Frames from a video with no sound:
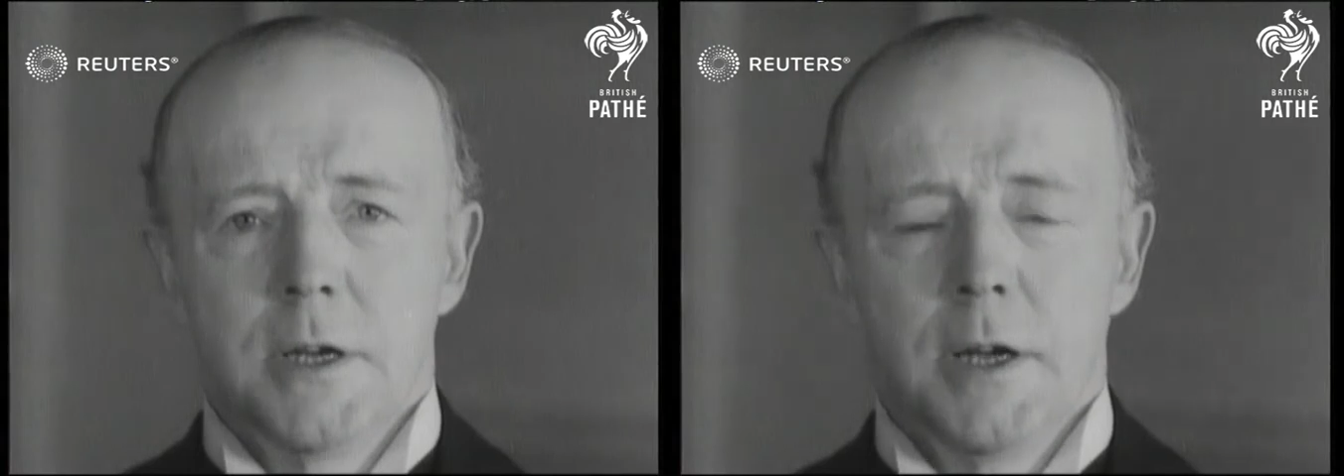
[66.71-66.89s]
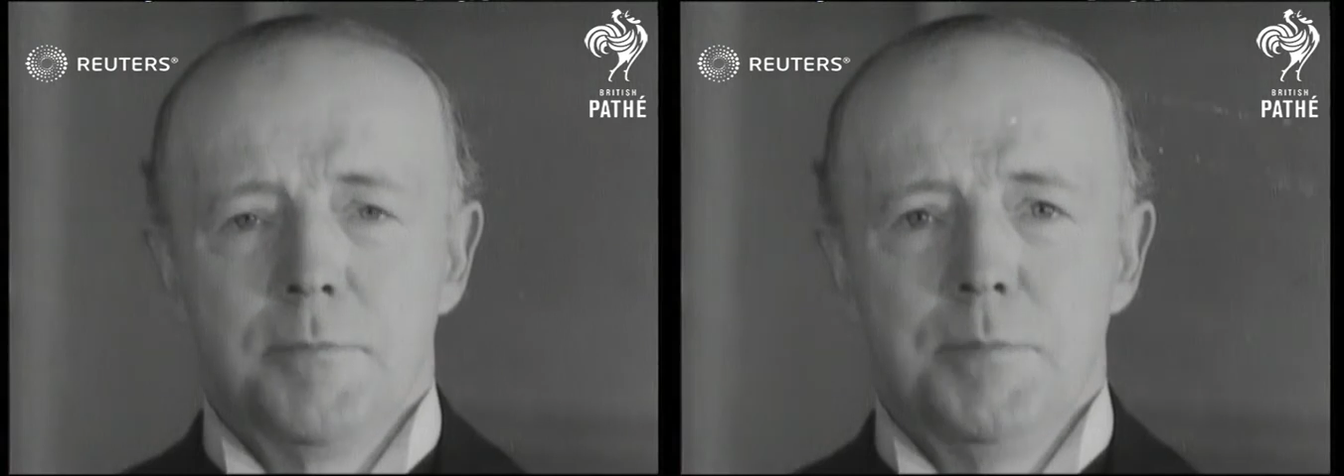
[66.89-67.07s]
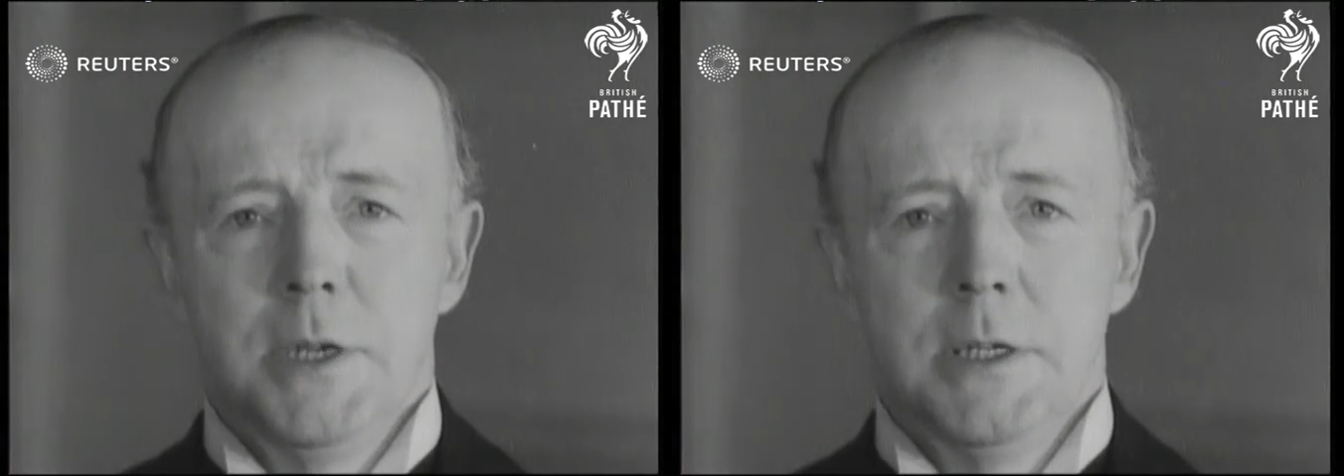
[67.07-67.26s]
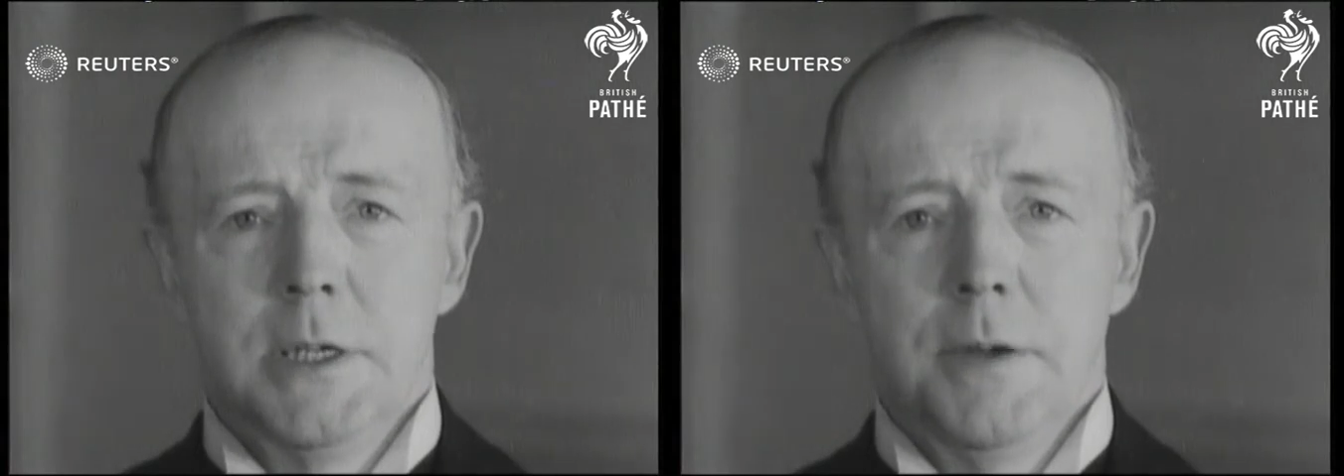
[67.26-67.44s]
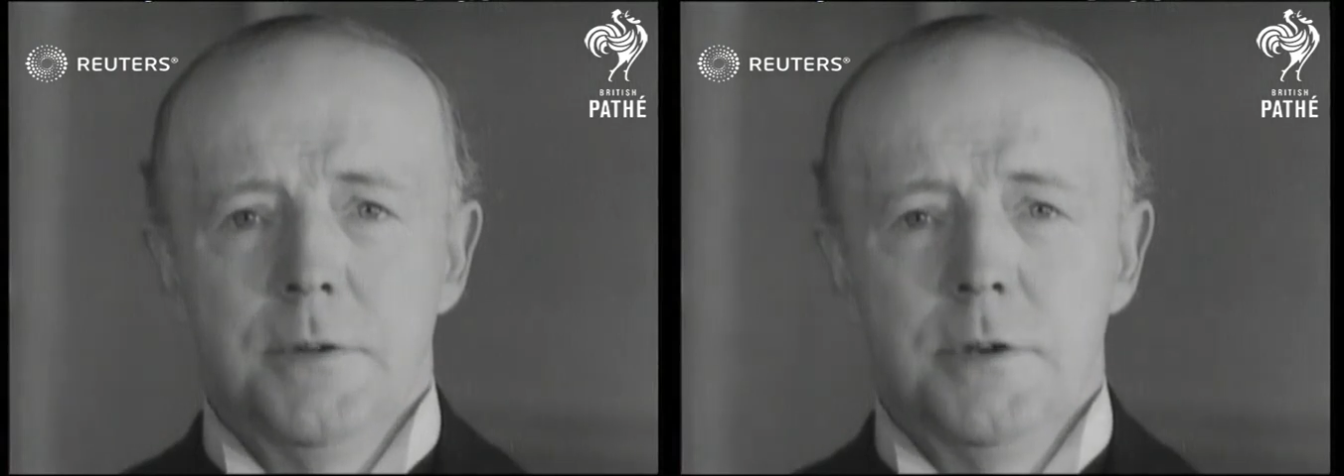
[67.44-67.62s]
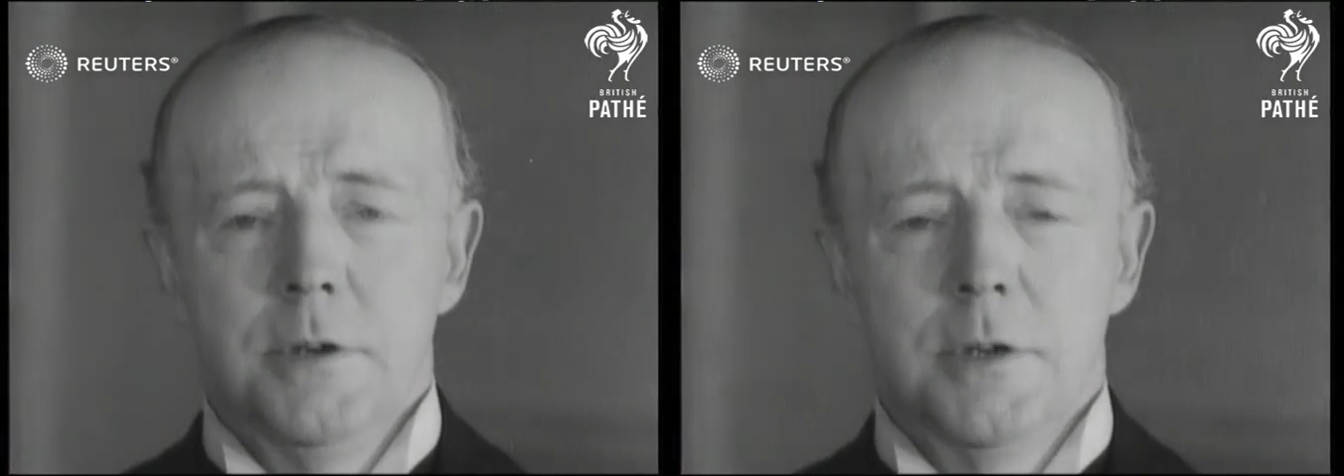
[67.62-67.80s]
have been
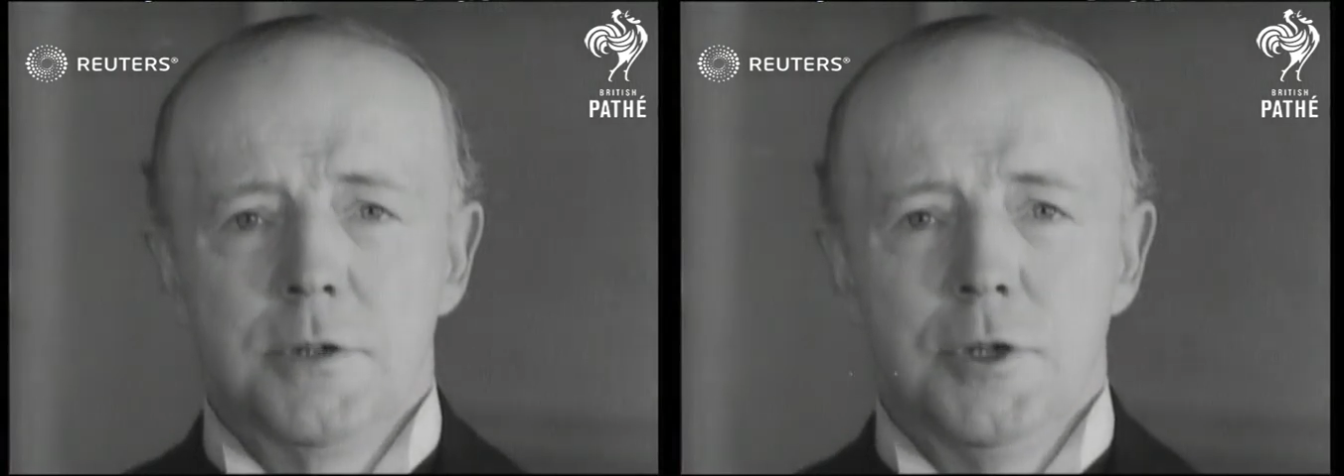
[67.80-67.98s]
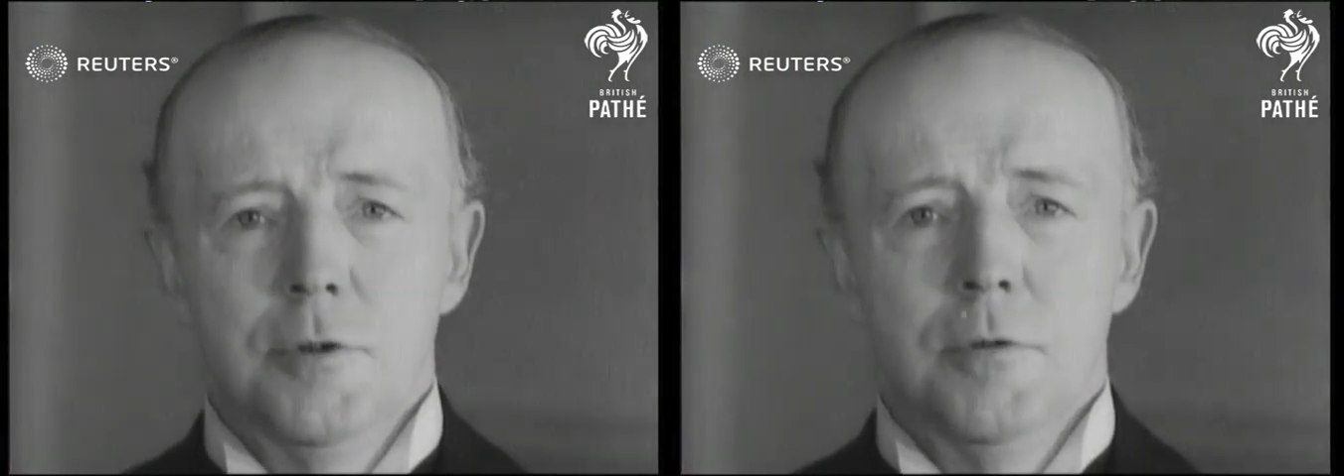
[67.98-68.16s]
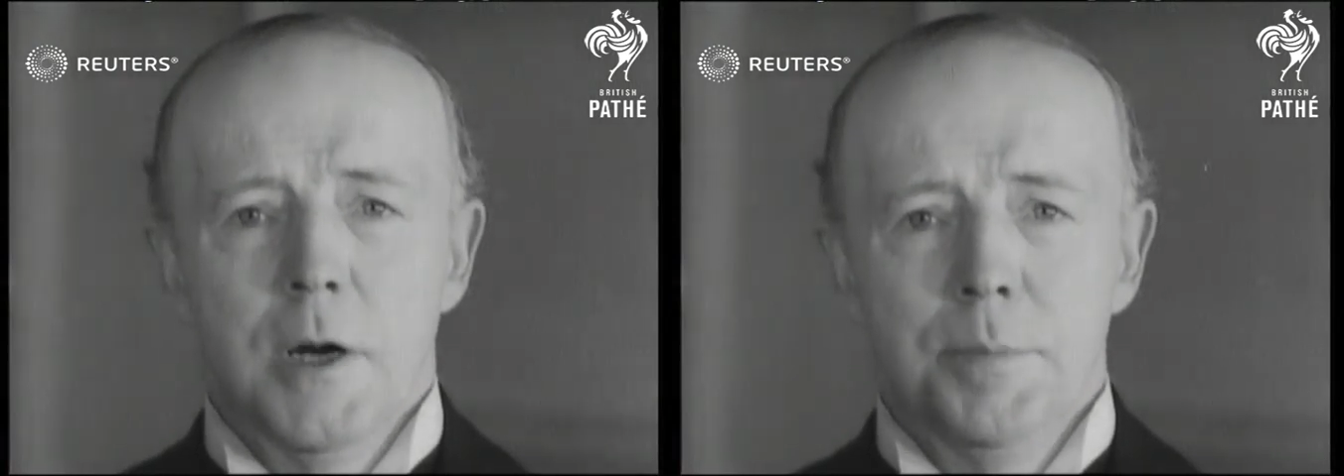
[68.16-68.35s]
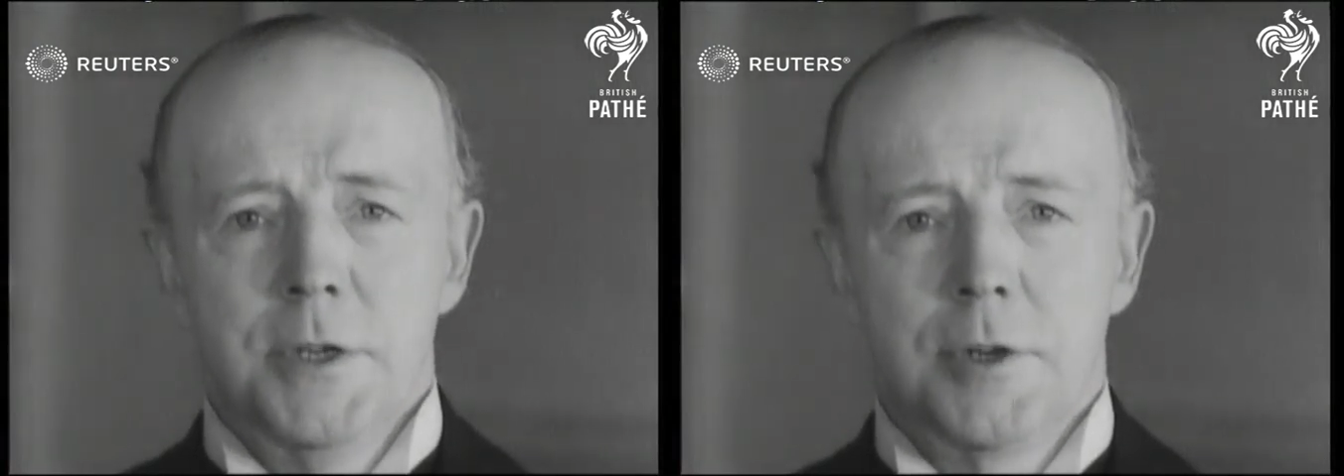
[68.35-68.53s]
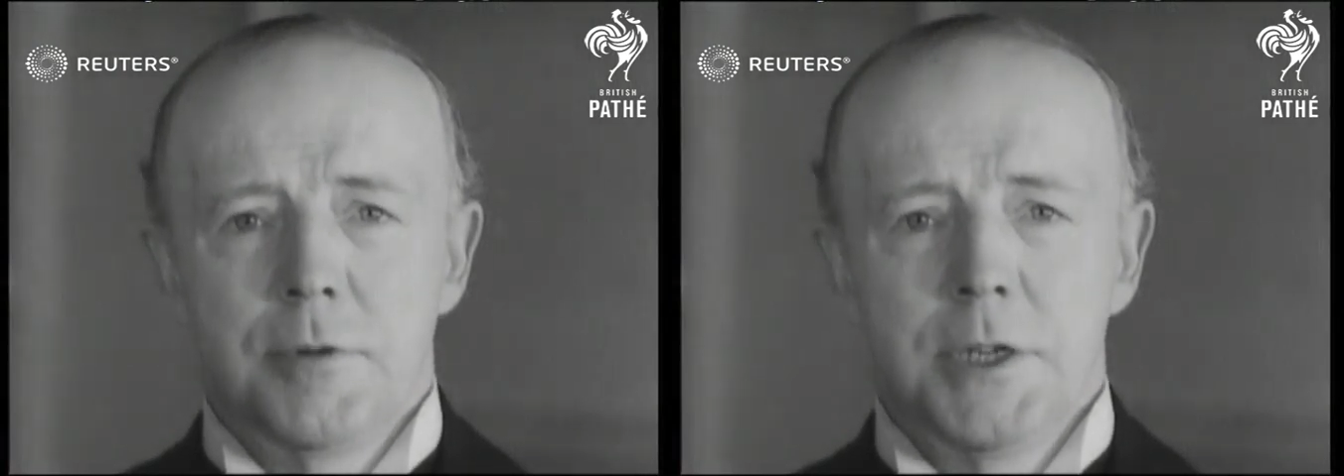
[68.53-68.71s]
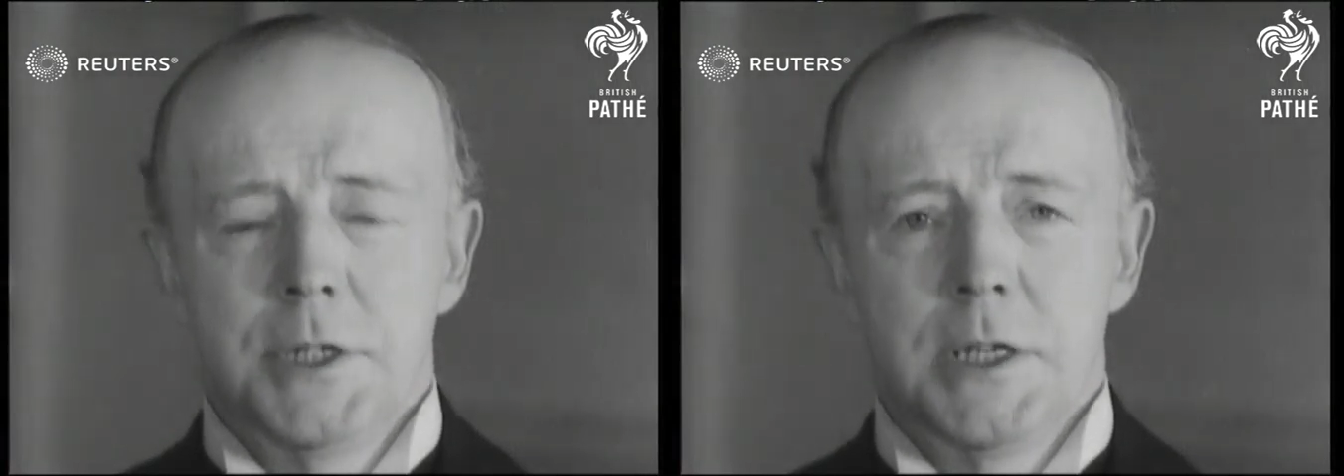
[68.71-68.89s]
given new
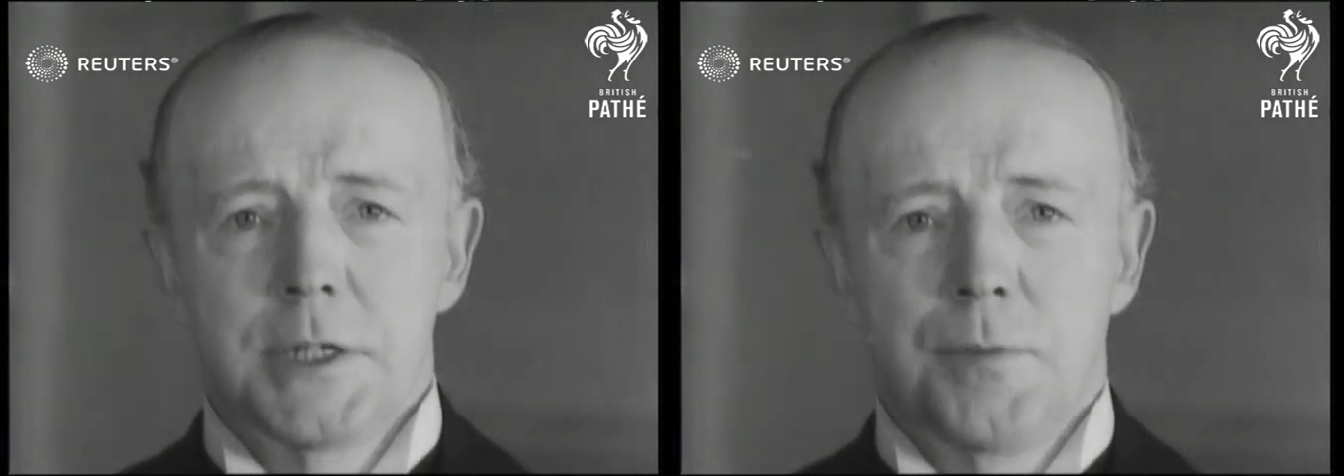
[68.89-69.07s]
opportunities